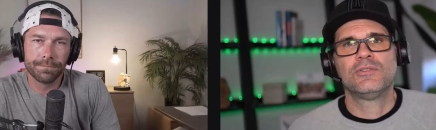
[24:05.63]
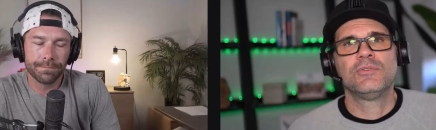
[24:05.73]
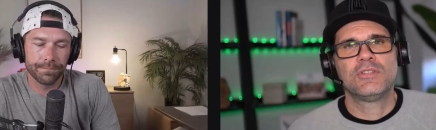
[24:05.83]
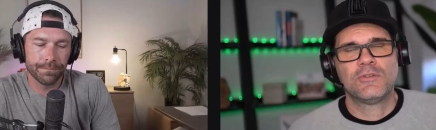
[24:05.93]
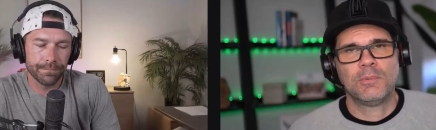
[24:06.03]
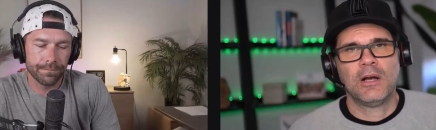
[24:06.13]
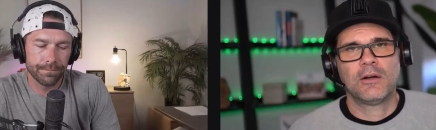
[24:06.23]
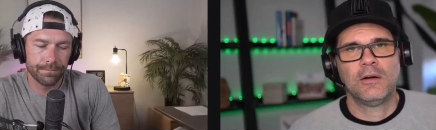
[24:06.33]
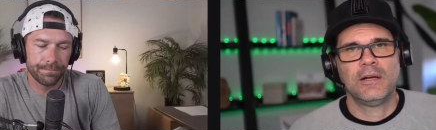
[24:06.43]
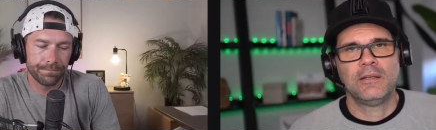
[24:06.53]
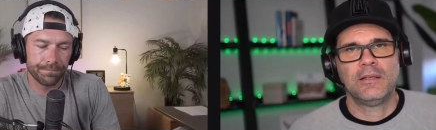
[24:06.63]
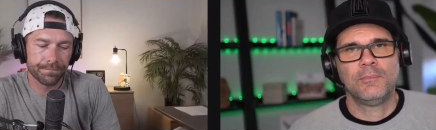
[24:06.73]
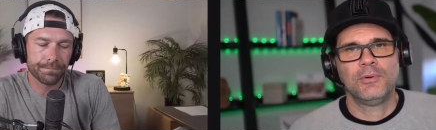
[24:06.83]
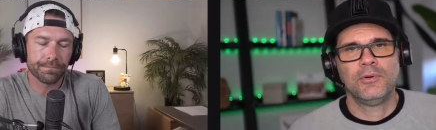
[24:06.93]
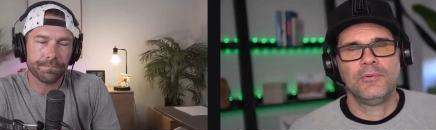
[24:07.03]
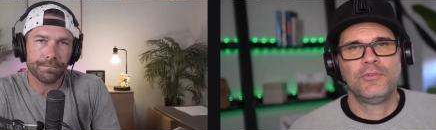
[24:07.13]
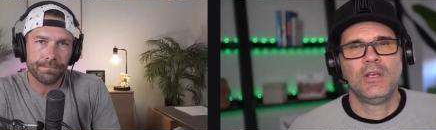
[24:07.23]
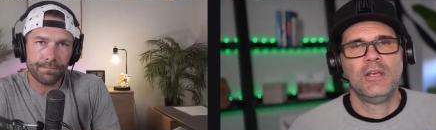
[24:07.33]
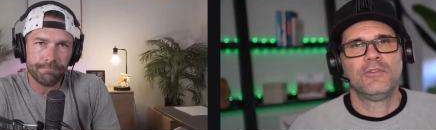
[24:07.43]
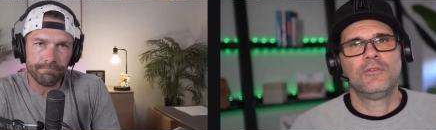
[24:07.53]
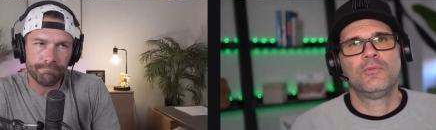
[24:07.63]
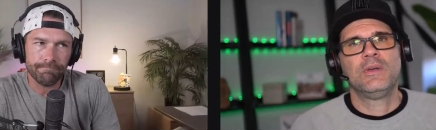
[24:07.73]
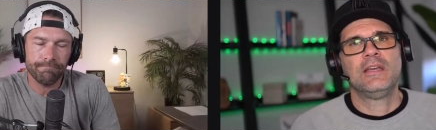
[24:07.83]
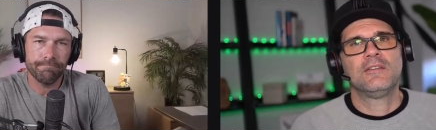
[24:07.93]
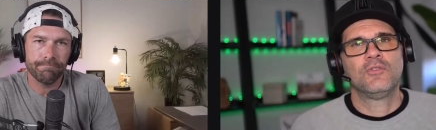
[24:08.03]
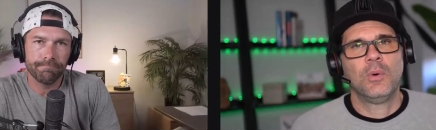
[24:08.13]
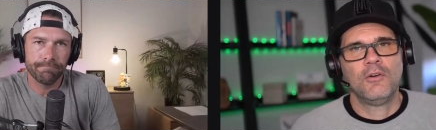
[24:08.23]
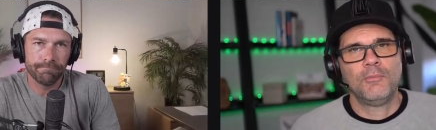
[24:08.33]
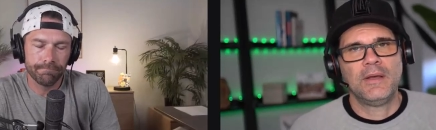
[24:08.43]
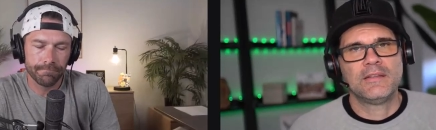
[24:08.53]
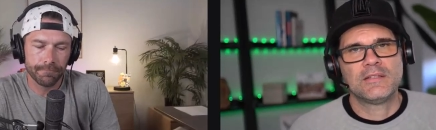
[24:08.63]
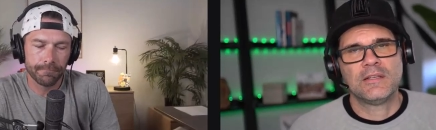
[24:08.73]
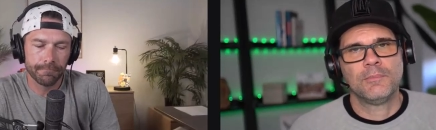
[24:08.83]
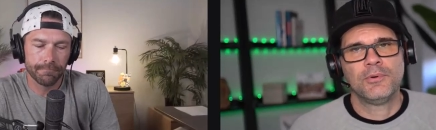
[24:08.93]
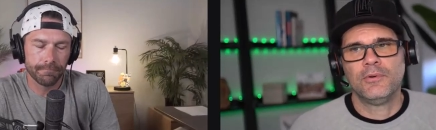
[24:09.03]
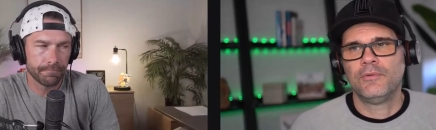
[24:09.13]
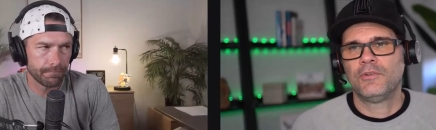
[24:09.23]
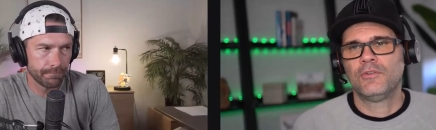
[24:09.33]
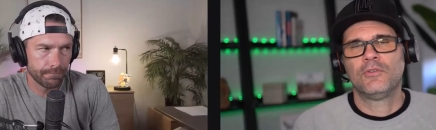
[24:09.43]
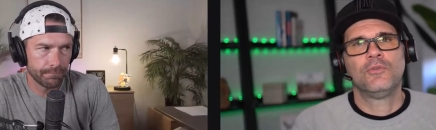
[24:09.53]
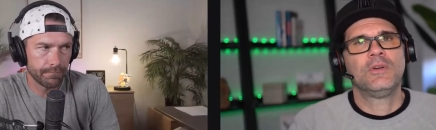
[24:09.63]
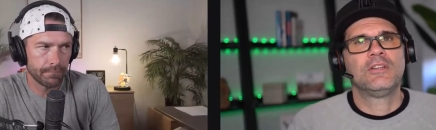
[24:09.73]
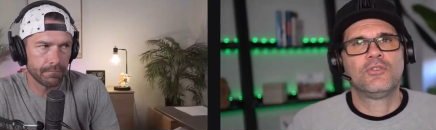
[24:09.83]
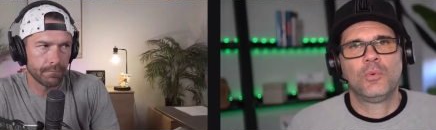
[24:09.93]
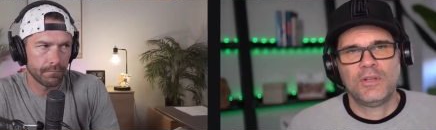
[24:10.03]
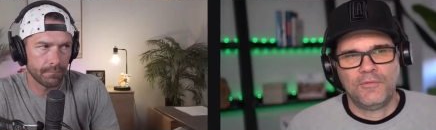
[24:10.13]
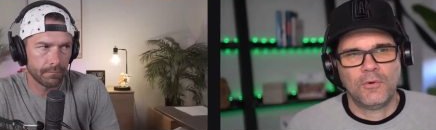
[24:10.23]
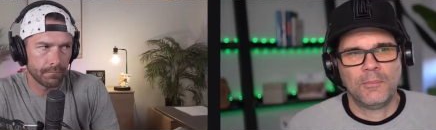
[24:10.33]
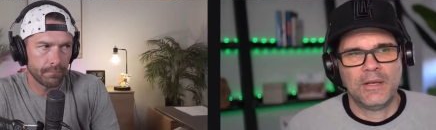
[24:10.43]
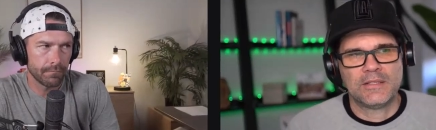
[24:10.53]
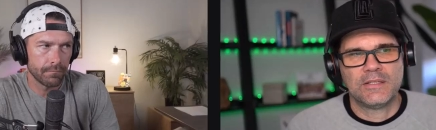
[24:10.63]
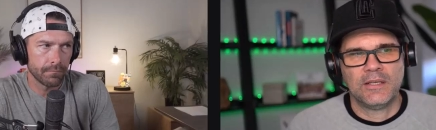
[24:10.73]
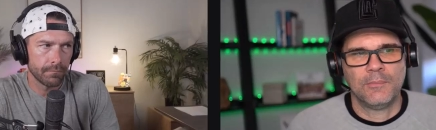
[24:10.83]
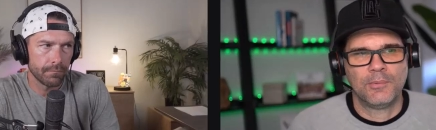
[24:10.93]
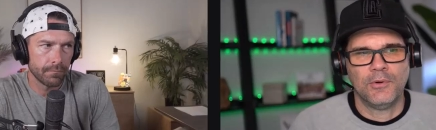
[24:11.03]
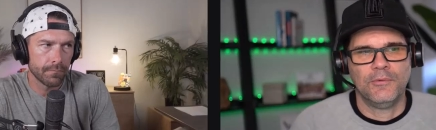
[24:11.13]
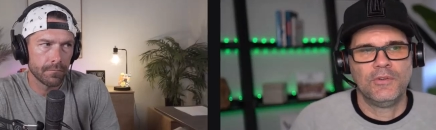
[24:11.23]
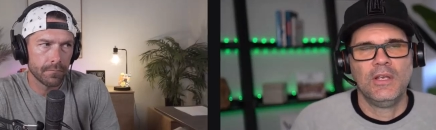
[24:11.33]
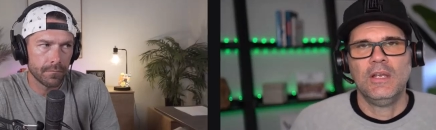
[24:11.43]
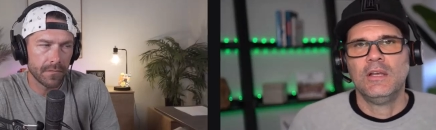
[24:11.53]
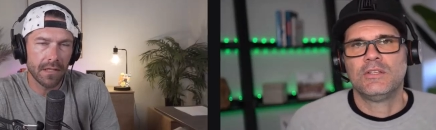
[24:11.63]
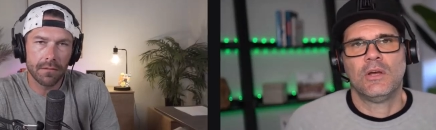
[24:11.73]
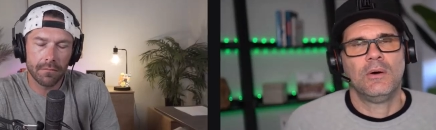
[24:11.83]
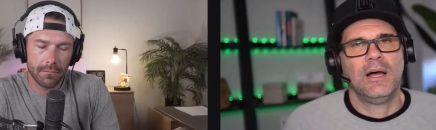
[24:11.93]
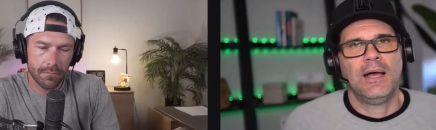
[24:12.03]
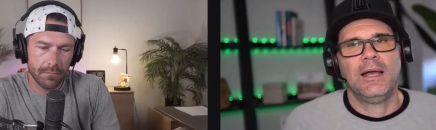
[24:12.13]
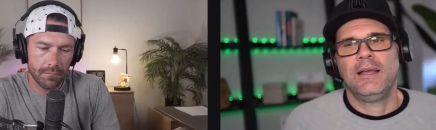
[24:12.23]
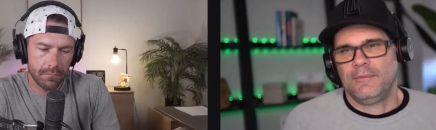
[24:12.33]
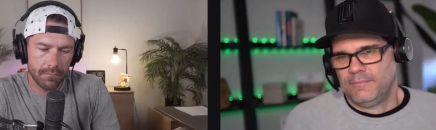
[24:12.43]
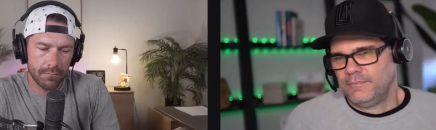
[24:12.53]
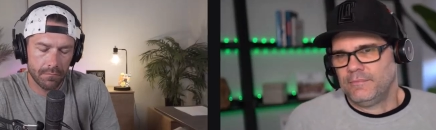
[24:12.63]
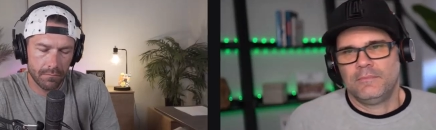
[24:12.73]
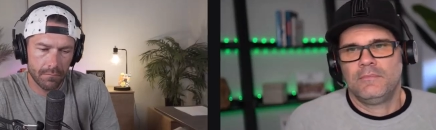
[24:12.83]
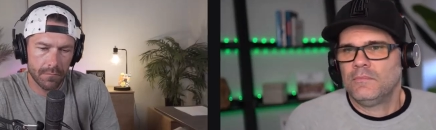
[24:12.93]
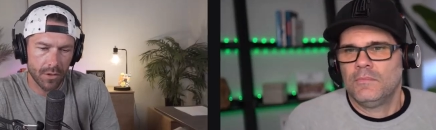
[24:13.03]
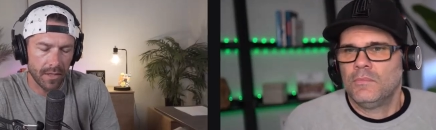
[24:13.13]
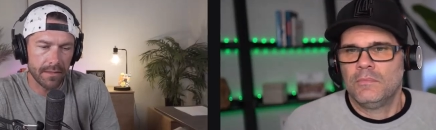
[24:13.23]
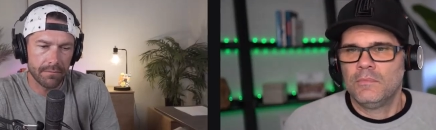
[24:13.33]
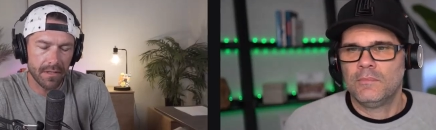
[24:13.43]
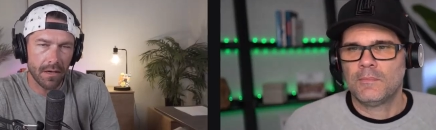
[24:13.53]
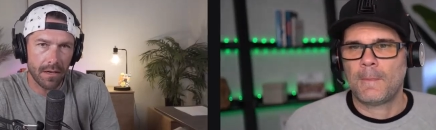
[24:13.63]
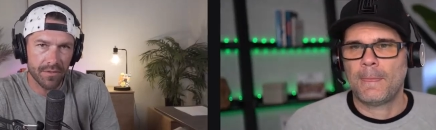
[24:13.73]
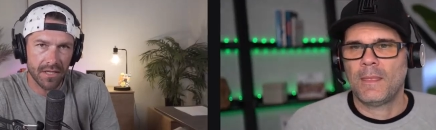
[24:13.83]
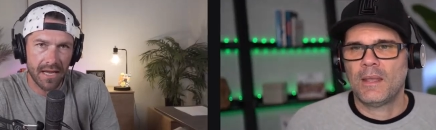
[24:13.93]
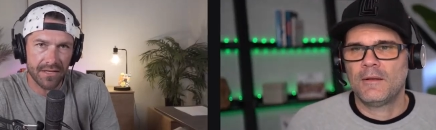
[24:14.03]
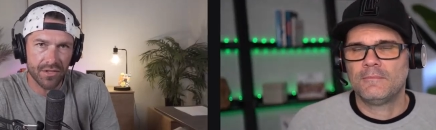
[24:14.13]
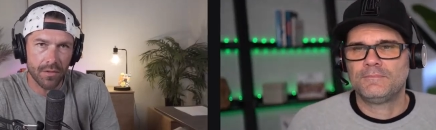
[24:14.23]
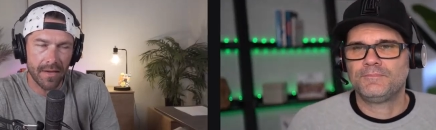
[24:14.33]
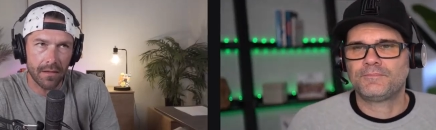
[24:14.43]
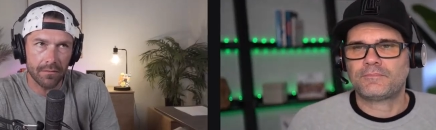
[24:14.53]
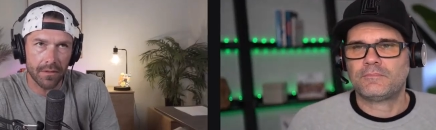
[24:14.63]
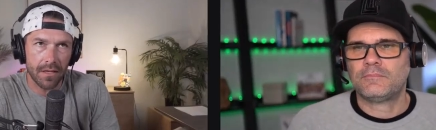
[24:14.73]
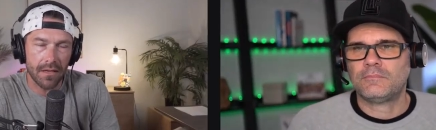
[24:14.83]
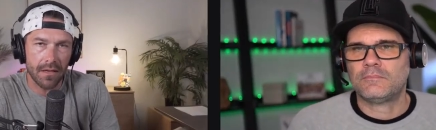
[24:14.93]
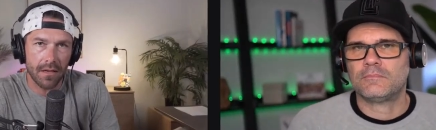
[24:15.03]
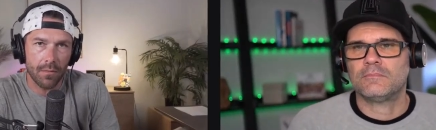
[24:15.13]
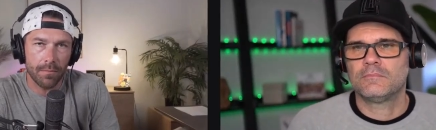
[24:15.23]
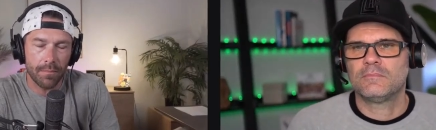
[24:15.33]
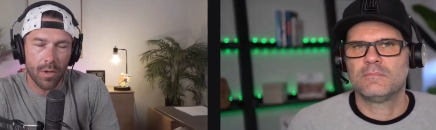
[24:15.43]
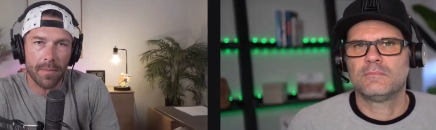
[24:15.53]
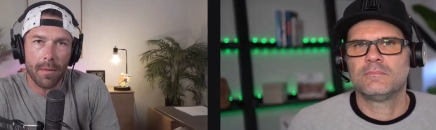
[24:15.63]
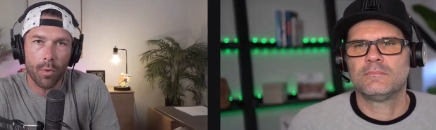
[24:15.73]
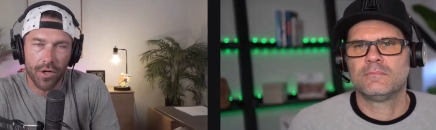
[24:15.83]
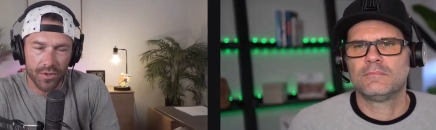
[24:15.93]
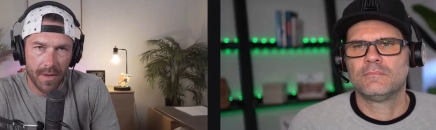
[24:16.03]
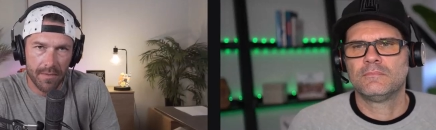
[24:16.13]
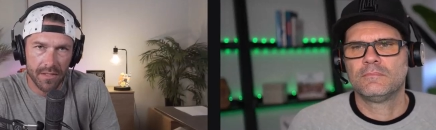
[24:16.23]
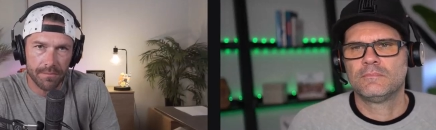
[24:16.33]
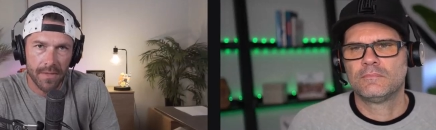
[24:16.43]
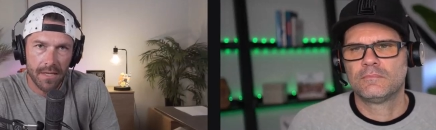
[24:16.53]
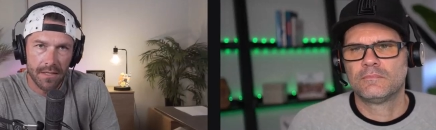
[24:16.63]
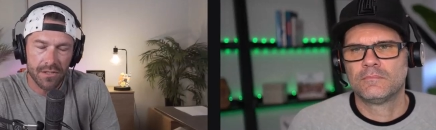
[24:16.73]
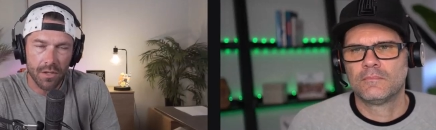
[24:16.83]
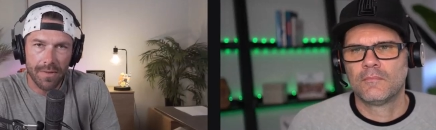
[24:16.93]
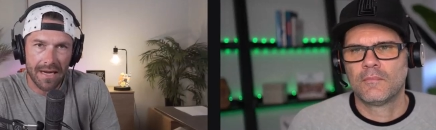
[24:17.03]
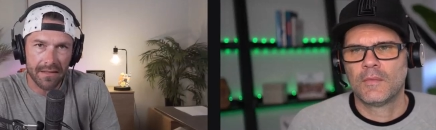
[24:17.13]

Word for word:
Speaker 1: as it's brought current, it improves. As soon as we get to 12 months, it improves. As soon as we get to 24 months, it improves.
Speaker 2: And eh so uh go ahead. No, I was going to ask you about what about mortgage payments. So back in the